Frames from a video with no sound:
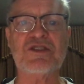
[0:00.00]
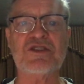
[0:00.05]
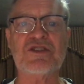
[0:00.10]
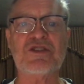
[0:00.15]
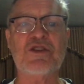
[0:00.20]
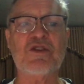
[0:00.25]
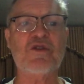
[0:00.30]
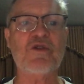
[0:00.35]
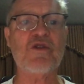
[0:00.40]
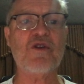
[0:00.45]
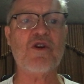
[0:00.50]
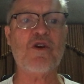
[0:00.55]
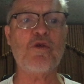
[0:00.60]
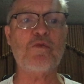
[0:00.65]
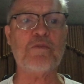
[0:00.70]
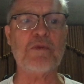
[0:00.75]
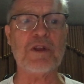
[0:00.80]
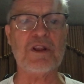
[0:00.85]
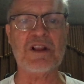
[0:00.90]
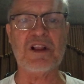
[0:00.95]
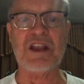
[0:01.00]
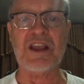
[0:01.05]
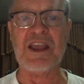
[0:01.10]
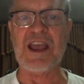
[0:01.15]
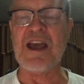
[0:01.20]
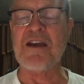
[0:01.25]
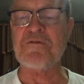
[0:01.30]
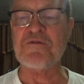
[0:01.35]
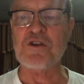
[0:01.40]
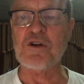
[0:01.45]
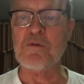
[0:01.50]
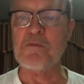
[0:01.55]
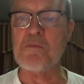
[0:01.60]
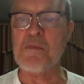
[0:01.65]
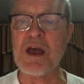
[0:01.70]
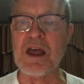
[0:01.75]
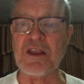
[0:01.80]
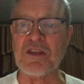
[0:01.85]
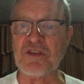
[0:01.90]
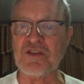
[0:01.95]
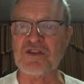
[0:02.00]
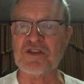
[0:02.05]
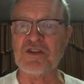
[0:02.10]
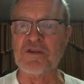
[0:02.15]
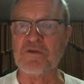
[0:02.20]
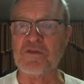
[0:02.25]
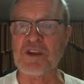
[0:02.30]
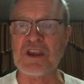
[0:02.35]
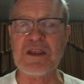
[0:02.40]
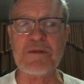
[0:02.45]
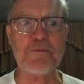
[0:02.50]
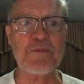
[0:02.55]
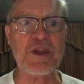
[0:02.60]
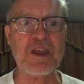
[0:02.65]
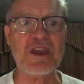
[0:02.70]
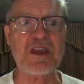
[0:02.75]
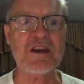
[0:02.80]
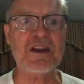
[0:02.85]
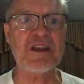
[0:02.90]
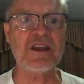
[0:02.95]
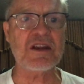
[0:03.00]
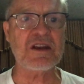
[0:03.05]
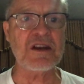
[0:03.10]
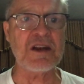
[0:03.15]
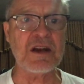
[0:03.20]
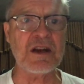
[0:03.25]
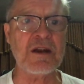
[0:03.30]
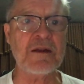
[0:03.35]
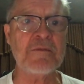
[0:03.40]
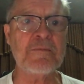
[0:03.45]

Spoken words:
so openly after months of keeping it hidden.